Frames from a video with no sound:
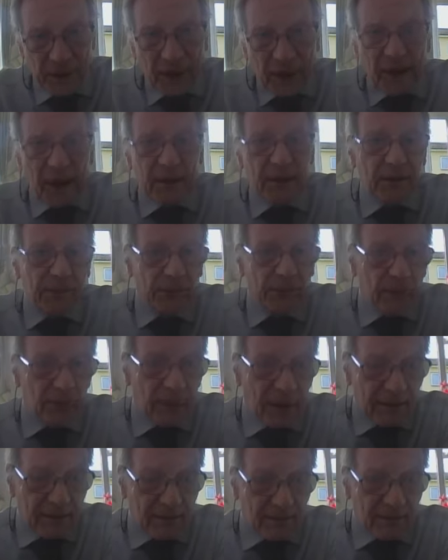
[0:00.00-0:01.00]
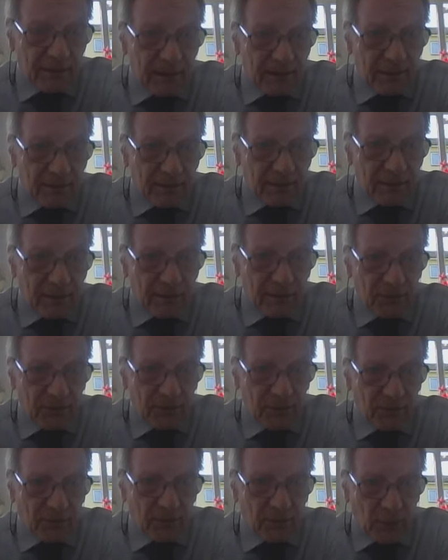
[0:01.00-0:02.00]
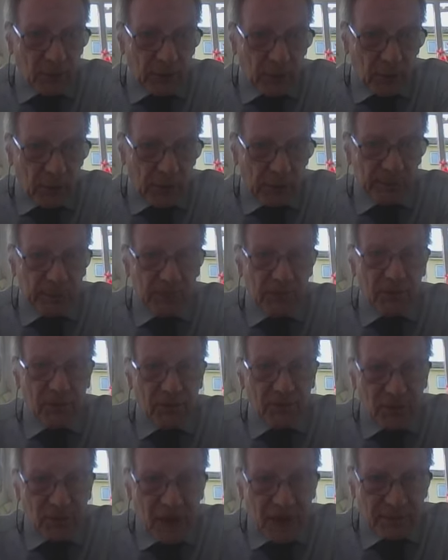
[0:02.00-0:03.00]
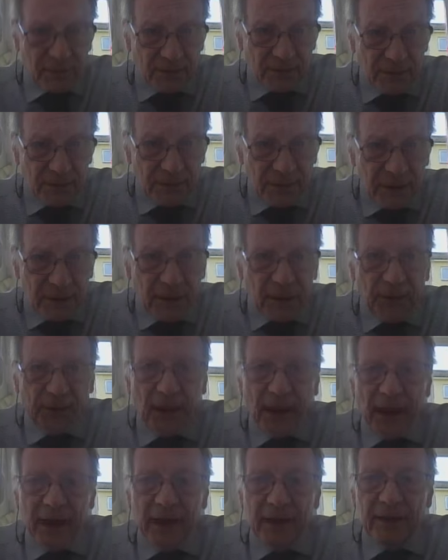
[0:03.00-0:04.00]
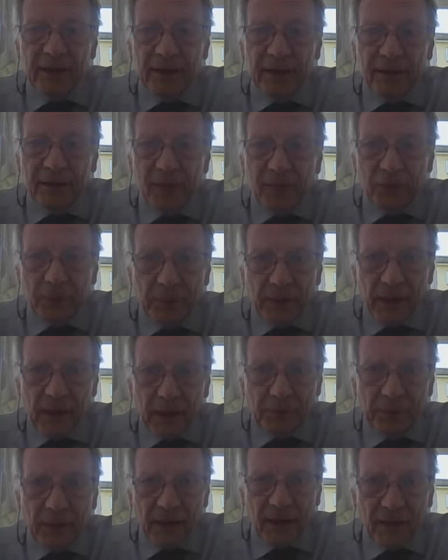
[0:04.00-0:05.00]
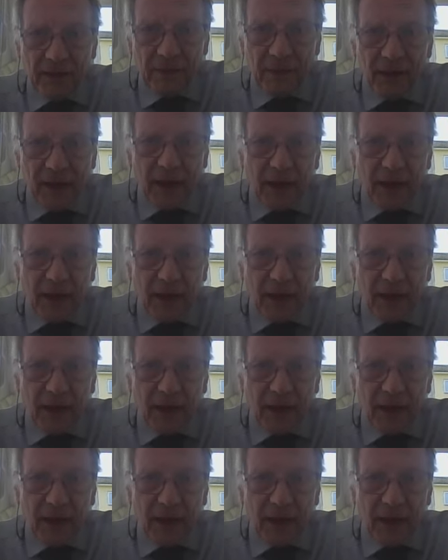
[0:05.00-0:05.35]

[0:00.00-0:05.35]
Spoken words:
and if you'd like to make a donation for equipment and travel, then it is PayPal,